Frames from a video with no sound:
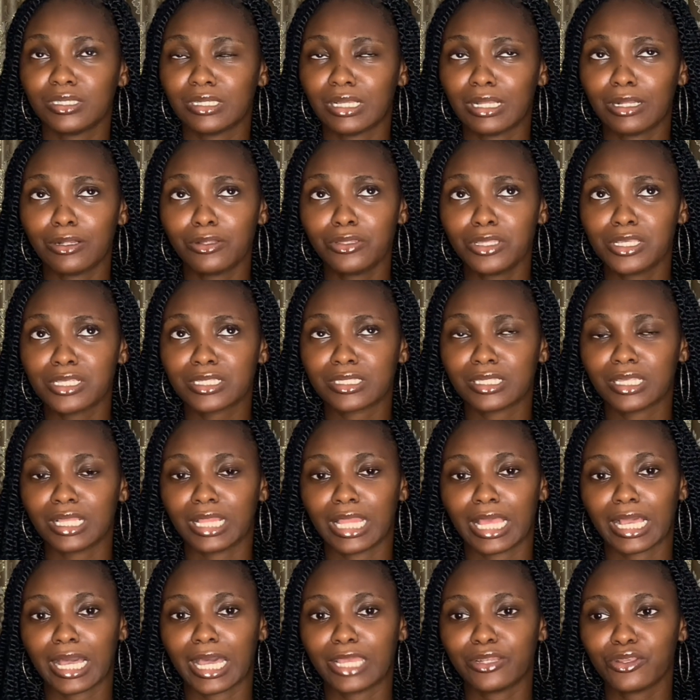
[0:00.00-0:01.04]
honestly, like
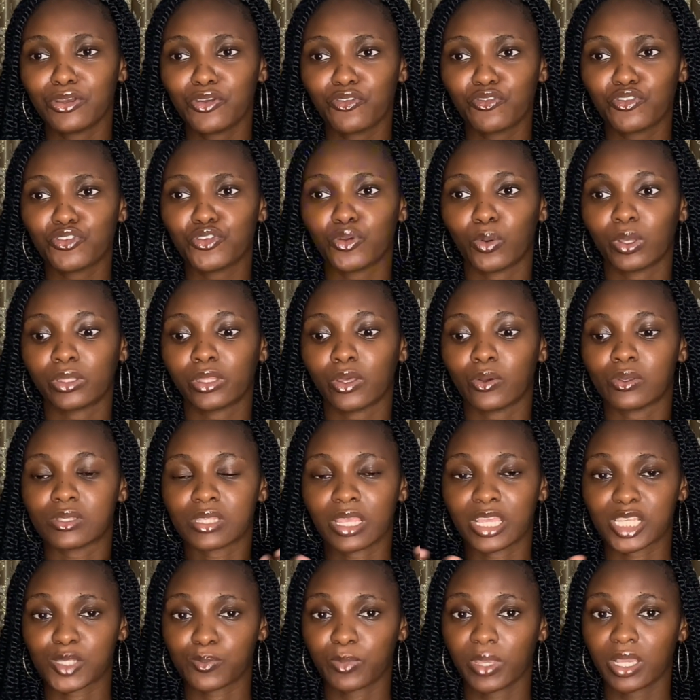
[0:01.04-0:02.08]
I don't even know what I was
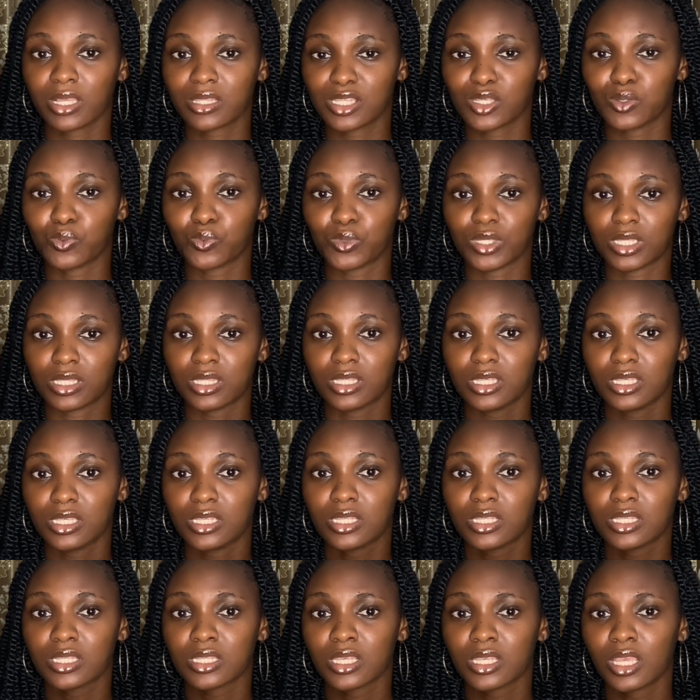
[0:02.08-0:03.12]
expecting with
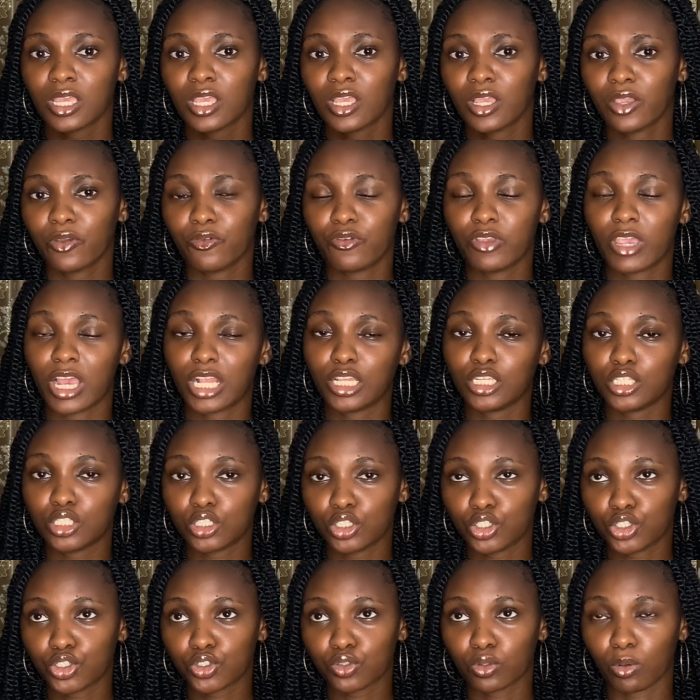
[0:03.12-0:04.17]
this reality
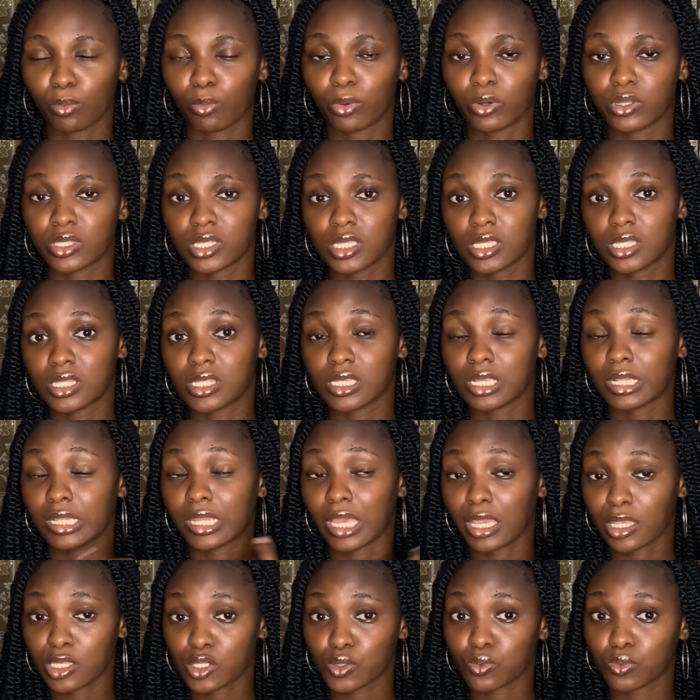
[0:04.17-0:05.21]
show, but it's a
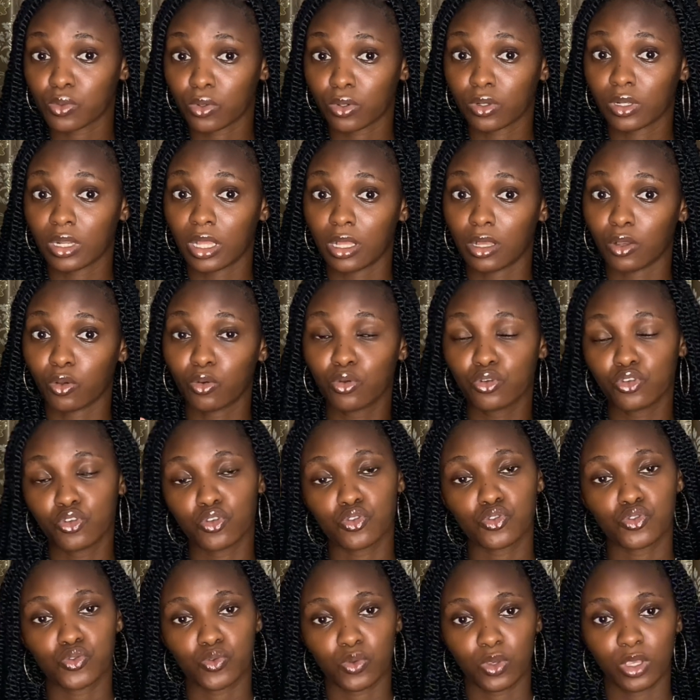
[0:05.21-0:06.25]
nice one, and
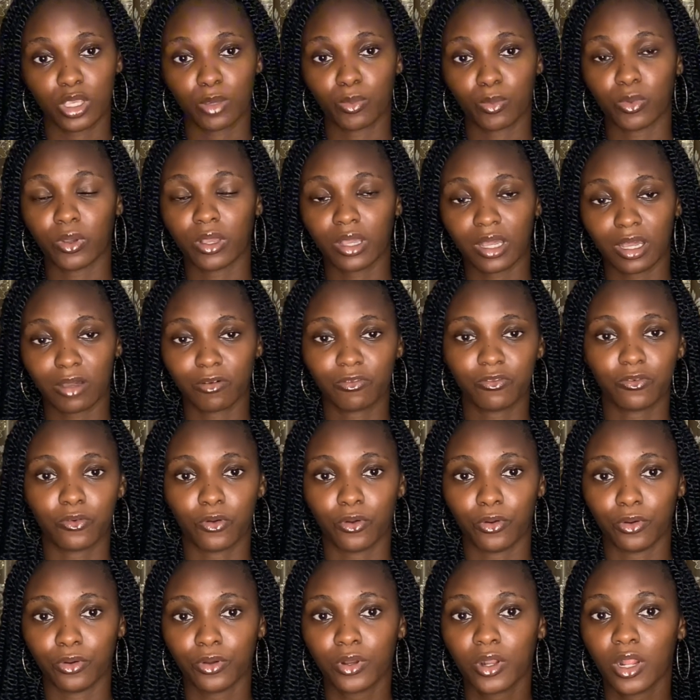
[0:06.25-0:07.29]
kudos to Ebuka for,